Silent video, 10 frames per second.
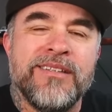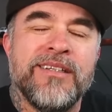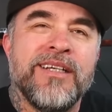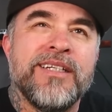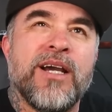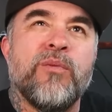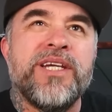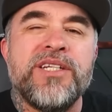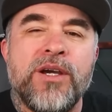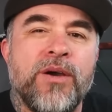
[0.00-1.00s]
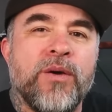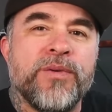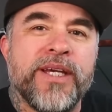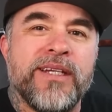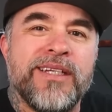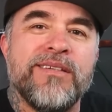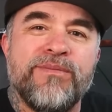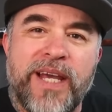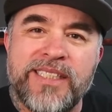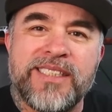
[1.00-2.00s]
Now, we know that
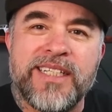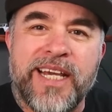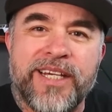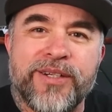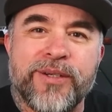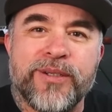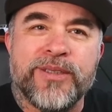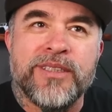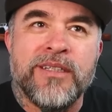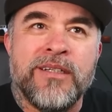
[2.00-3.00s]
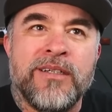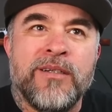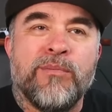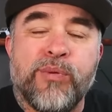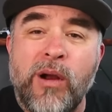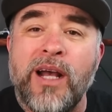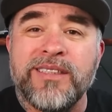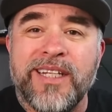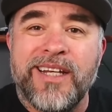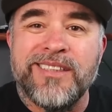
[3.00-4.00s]
investigators
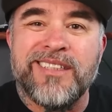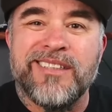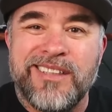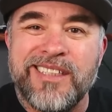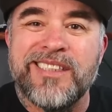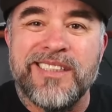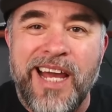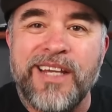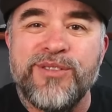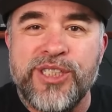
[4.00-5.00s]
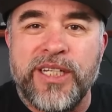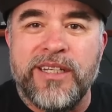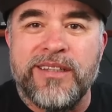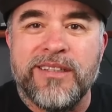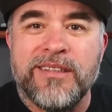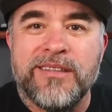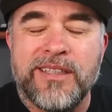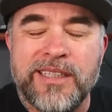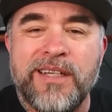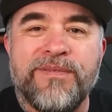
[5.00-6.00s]
processed this knife sheath that
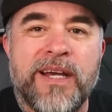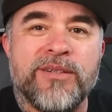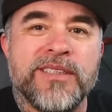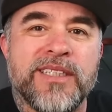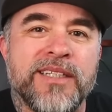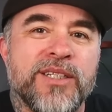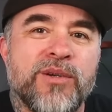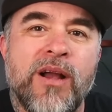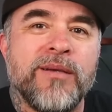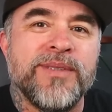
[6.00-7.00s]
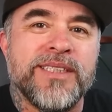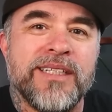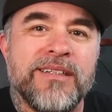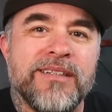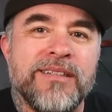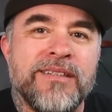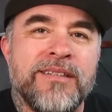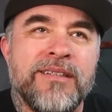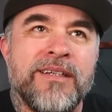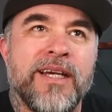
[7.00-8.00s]
they found inside the crime scene.
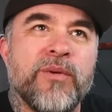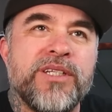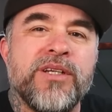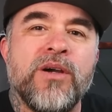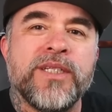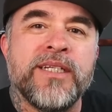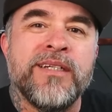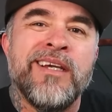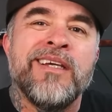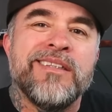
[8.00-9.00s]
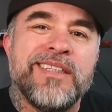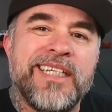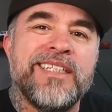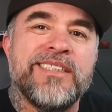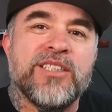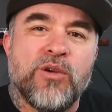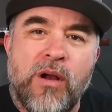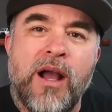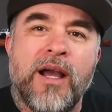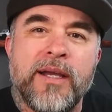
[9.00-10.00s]
And we know that these
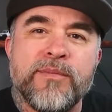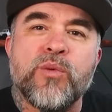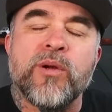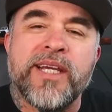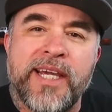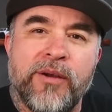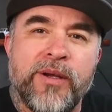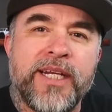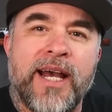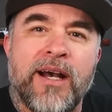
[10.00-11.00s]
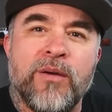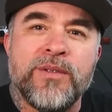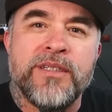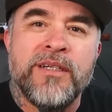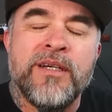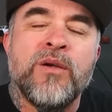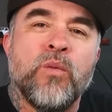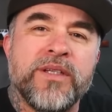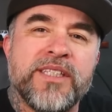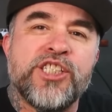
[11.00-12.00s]
crimes were carried out
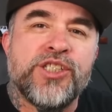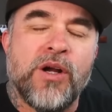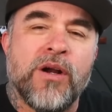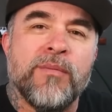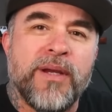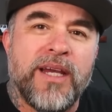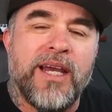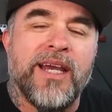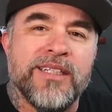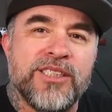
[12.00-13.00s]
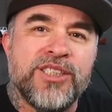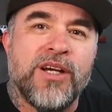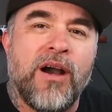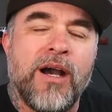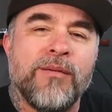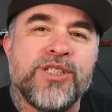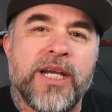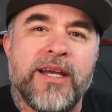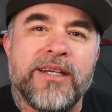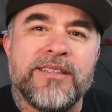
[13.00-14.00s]
with a sharp-edged
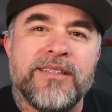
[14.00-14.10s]
object.